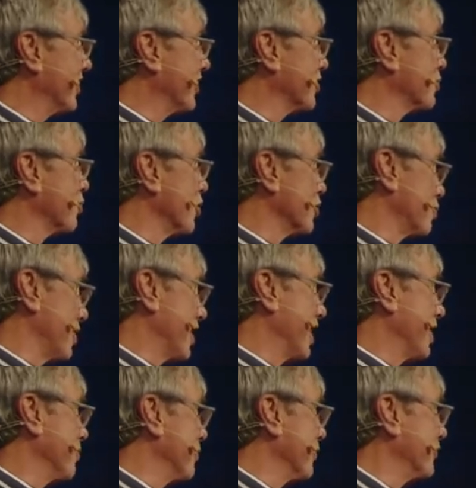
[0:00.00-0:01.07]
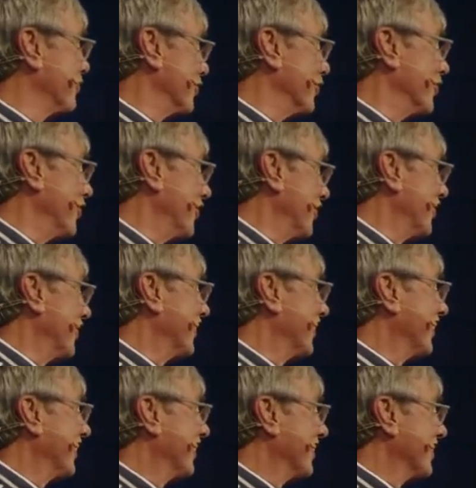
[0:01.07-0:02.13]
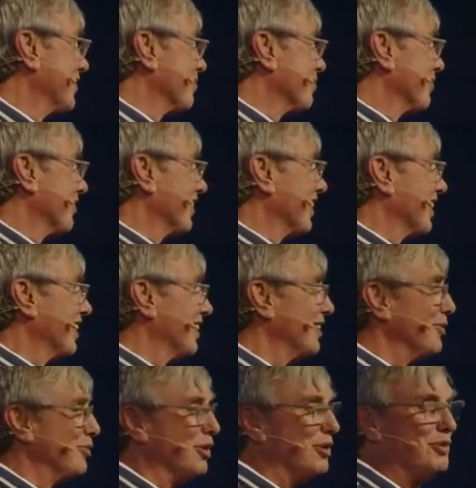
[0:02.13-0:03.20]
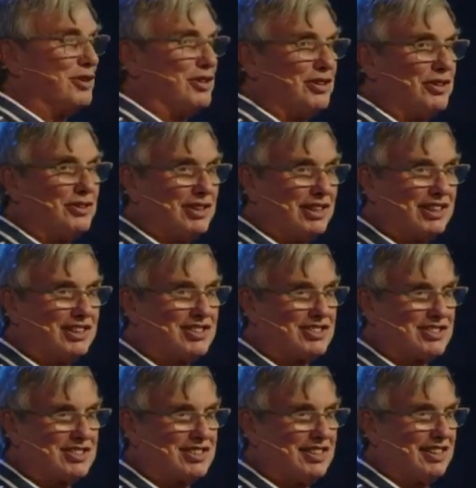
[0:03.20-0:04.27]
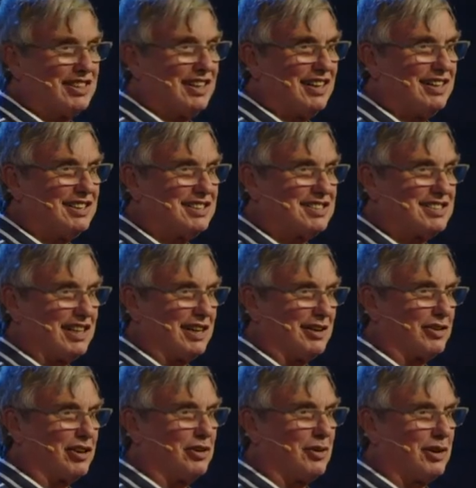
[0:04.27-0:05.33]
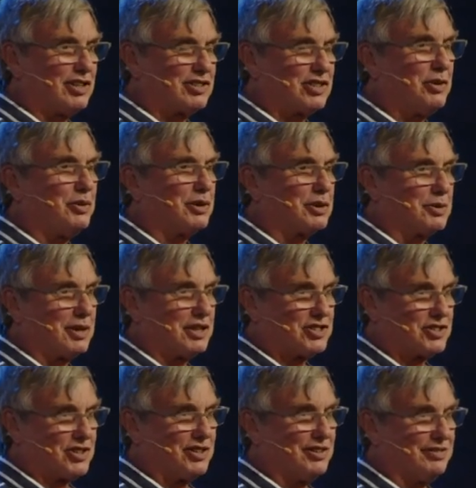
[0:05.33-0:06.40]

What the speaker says: This was planned before, that we would do this. And instead, I'm going to ask you a question.